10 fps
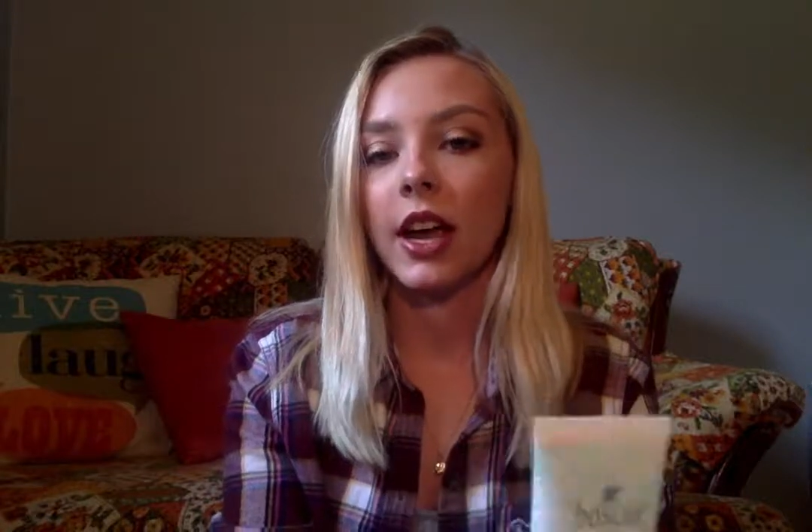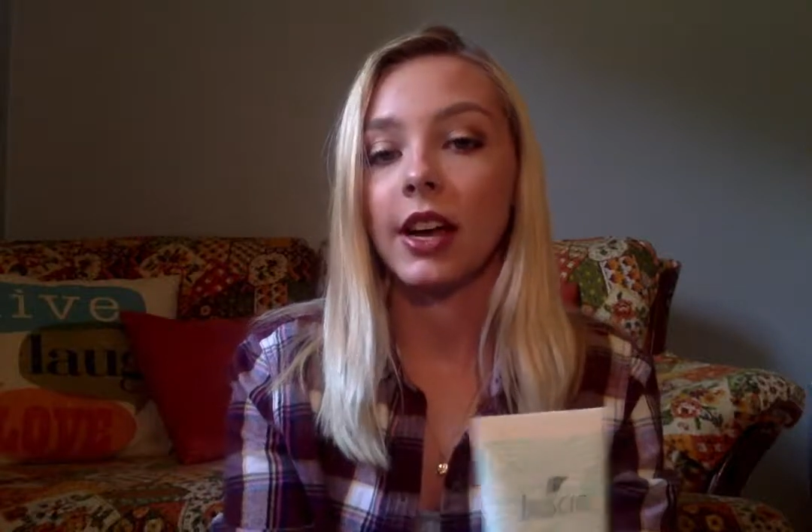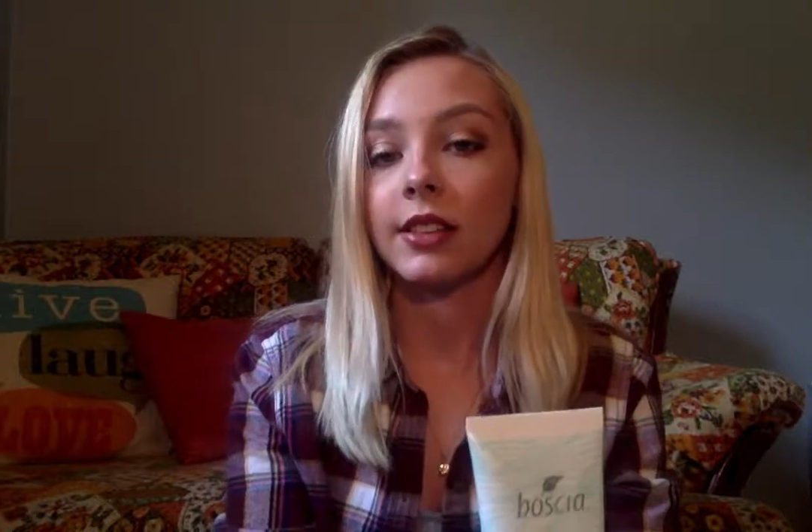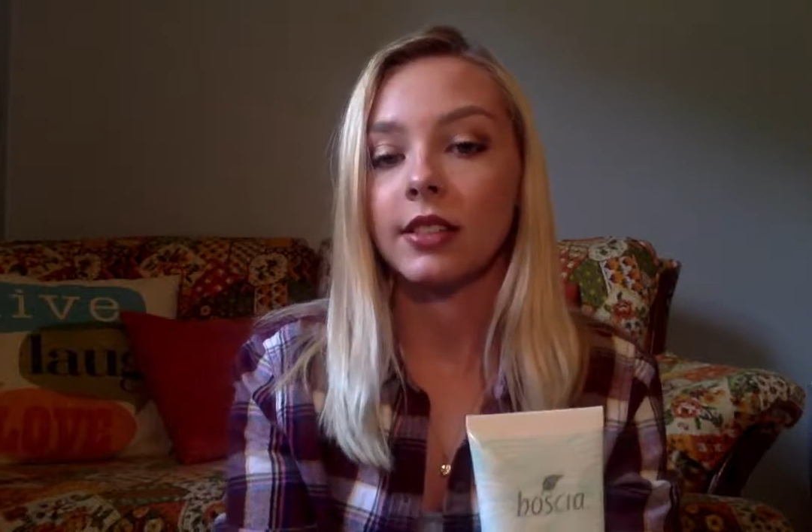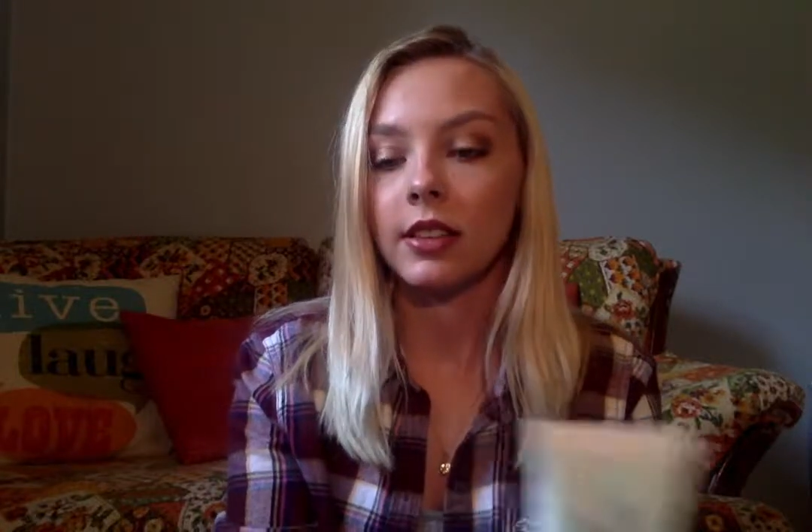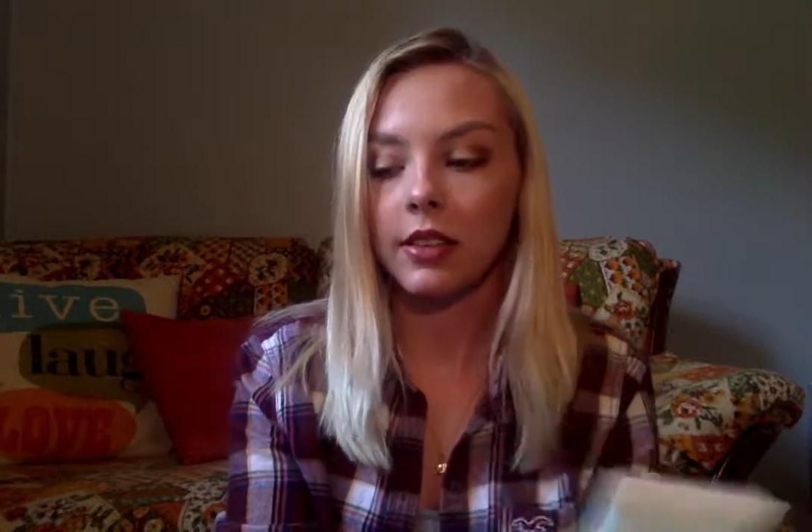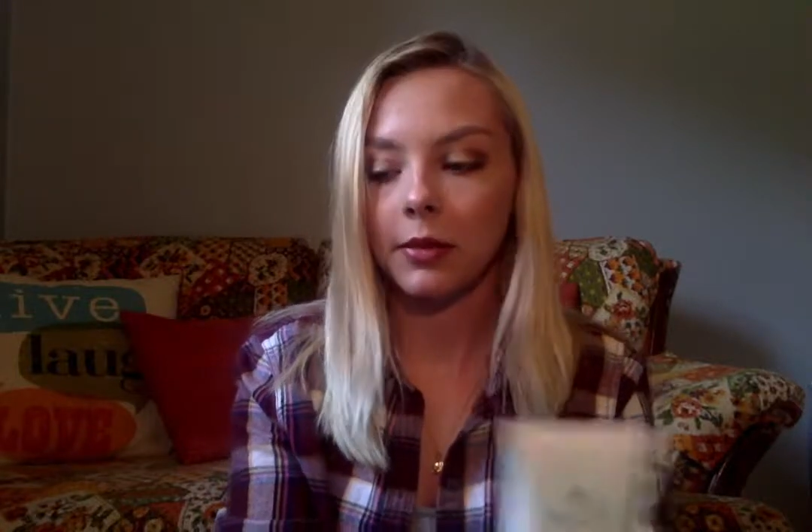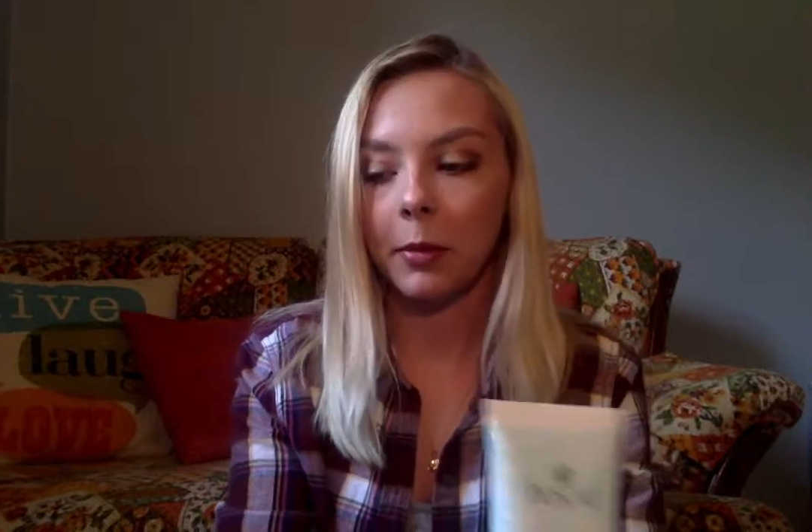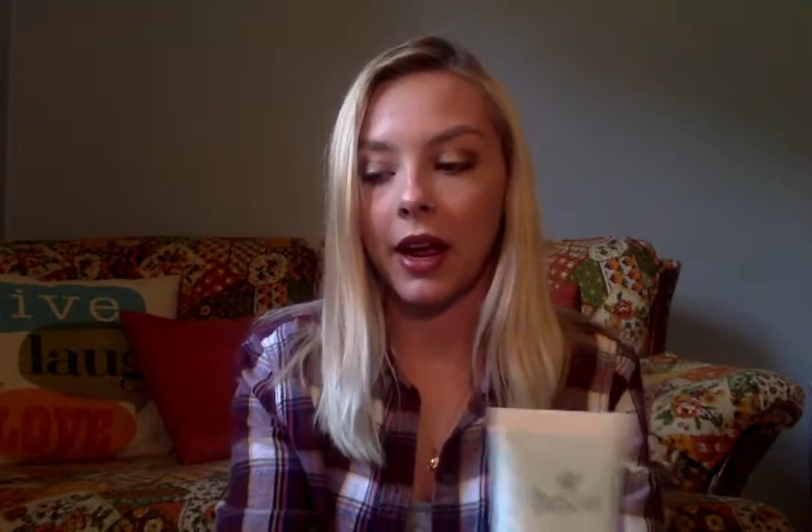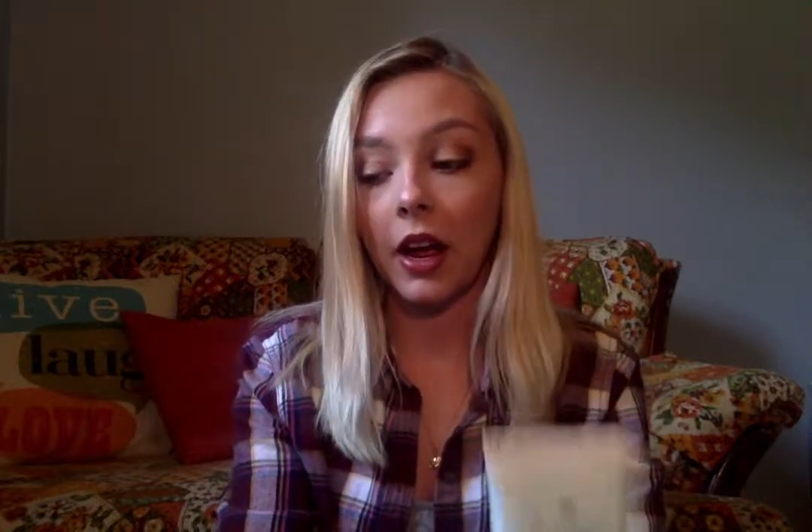as some of
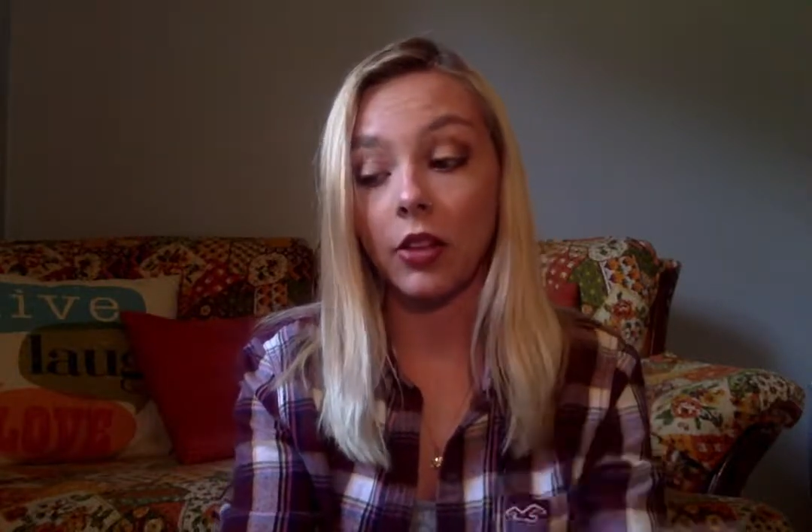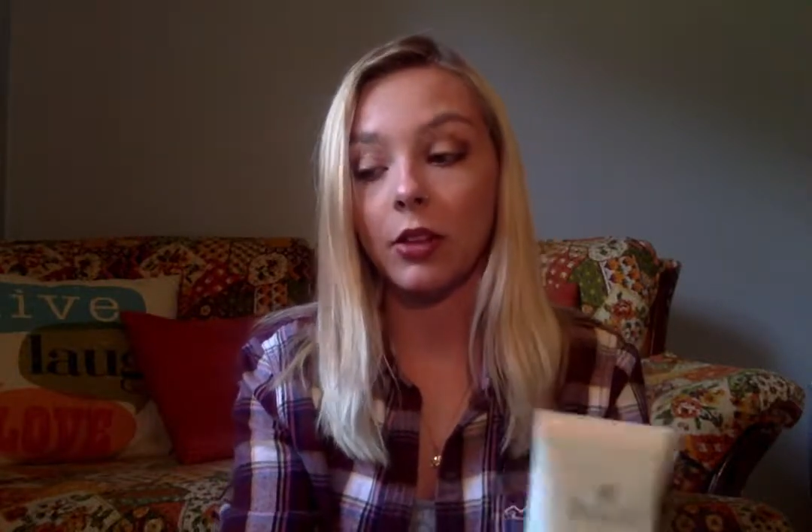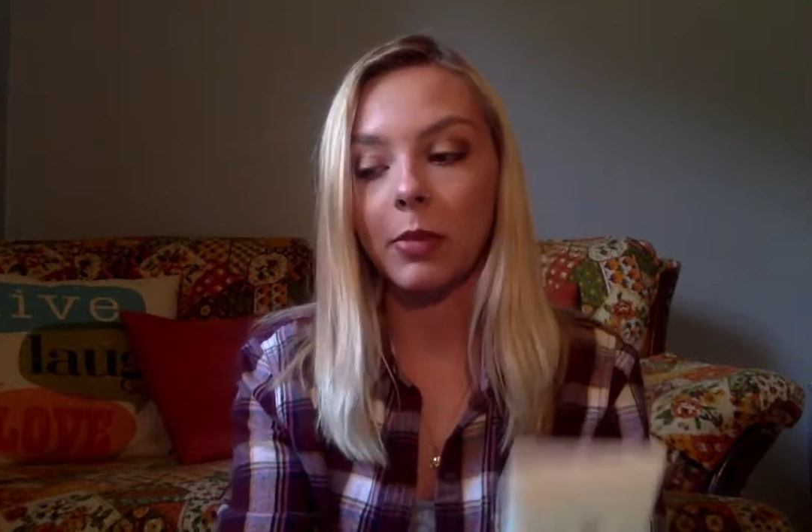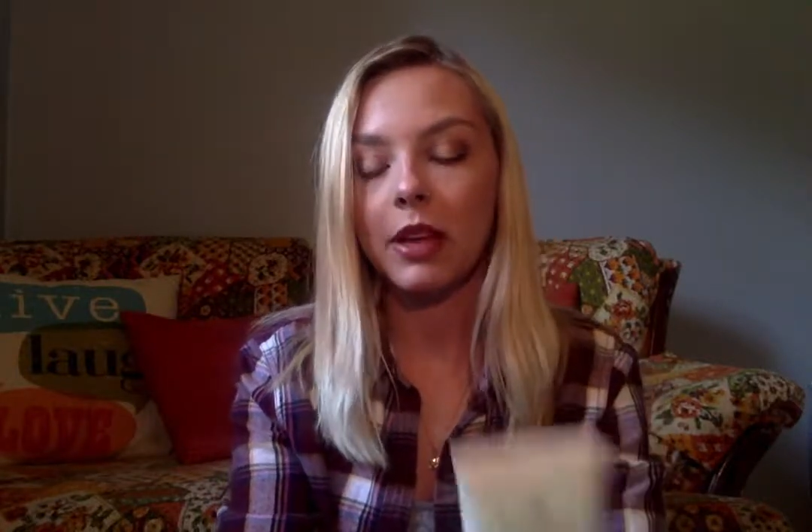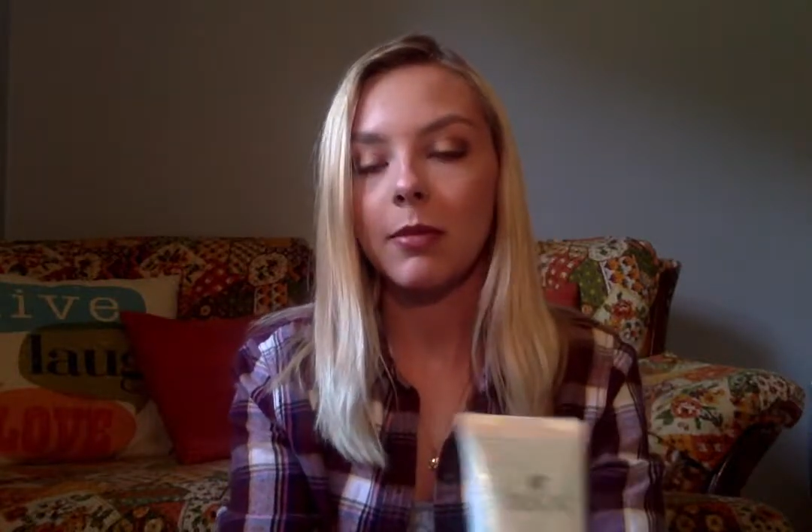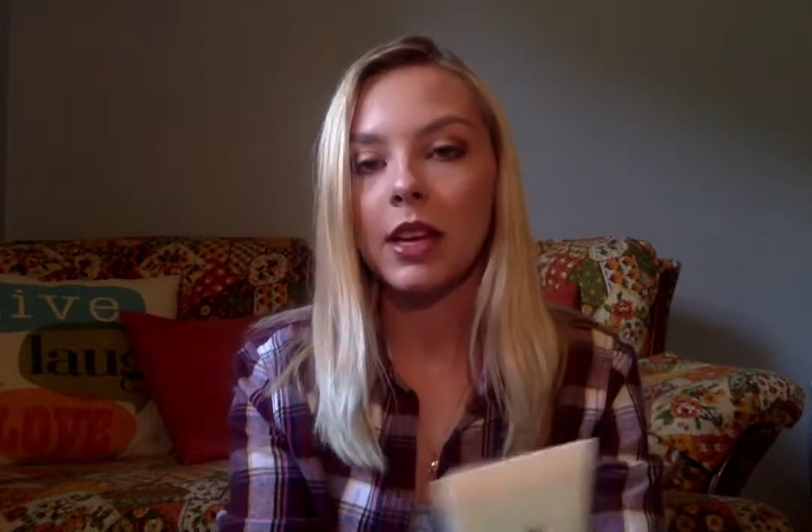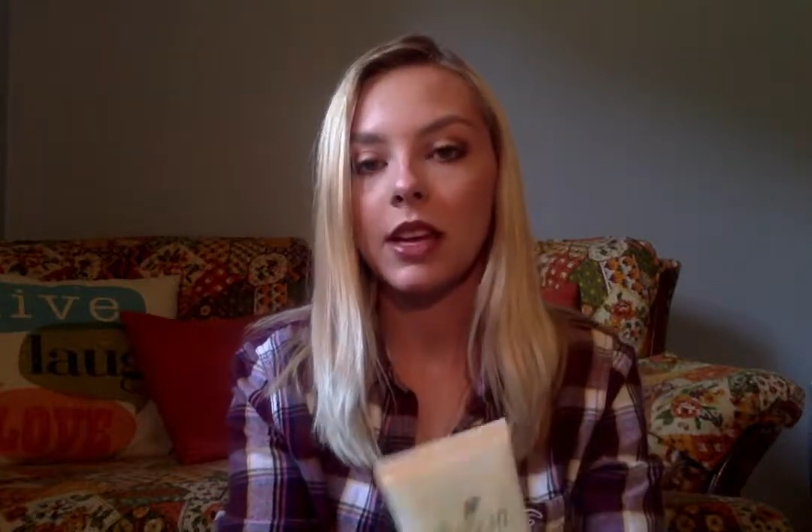my other BB